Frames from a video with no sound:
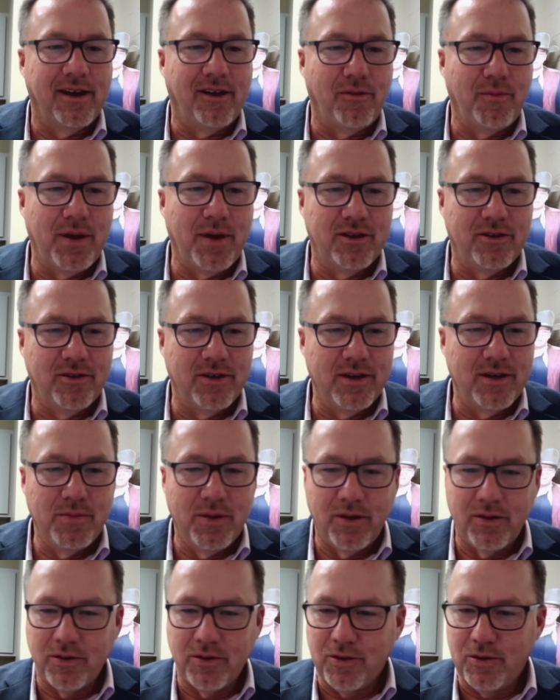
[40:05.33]

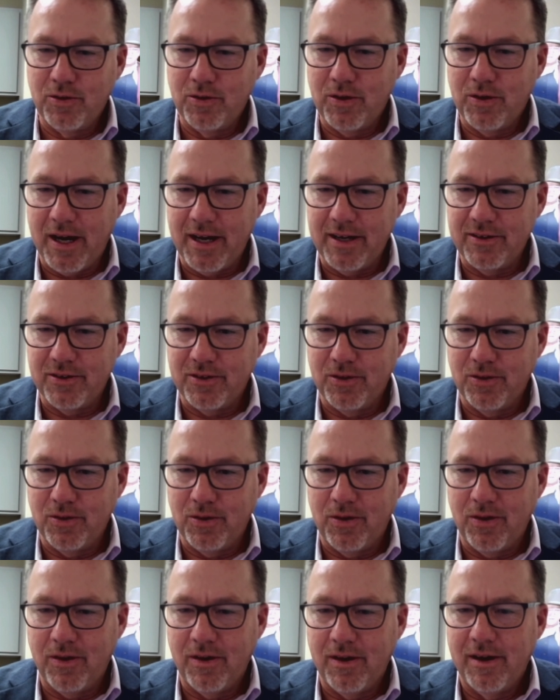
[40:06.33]
elementary, middle school, high
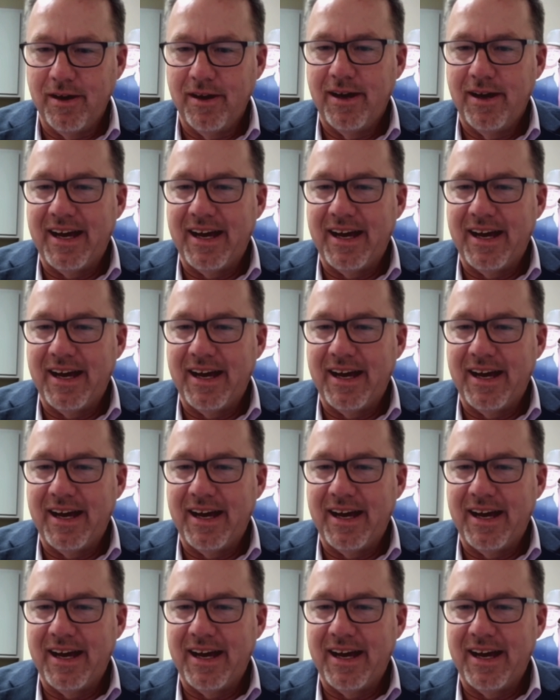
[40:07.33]
school.